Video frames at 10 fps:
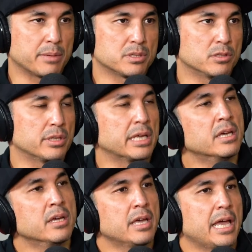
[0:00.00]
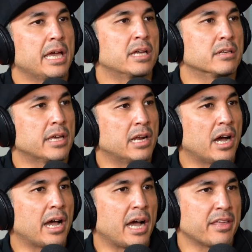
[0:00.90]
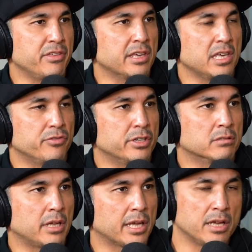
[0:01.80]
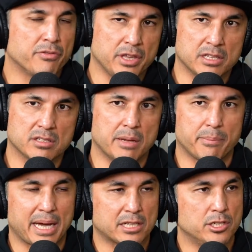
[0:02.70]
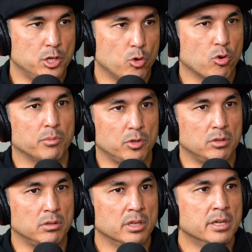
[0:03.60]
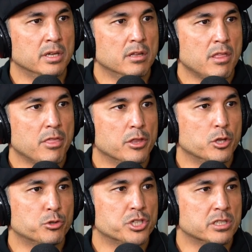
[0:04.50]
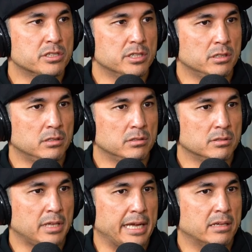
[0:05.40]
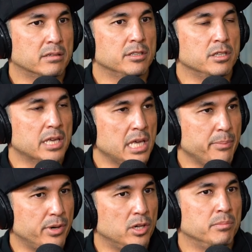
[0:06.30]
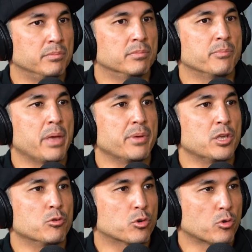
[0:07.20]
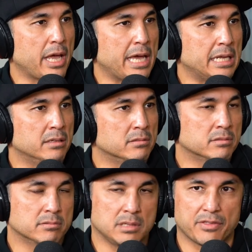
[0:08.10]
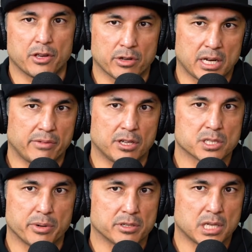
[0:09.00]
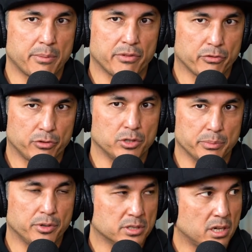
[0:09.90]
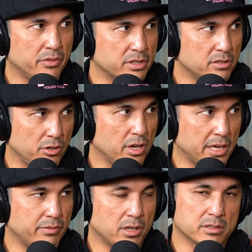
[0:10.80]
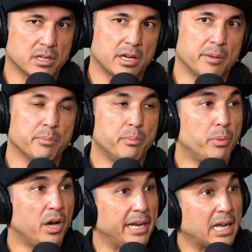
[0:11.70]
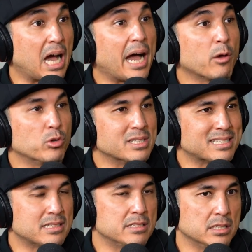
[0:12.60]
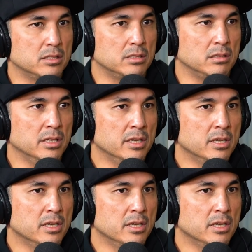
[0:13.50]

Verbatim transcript: absolutely, and and I, I think even like if things get back to normal, you should still like you keep them. Maybe you create. Not that you're gonna have a lot of spare time if you're fully booked. Obviously, you're yeah, not gonna have a I lot mean, of time. But I would still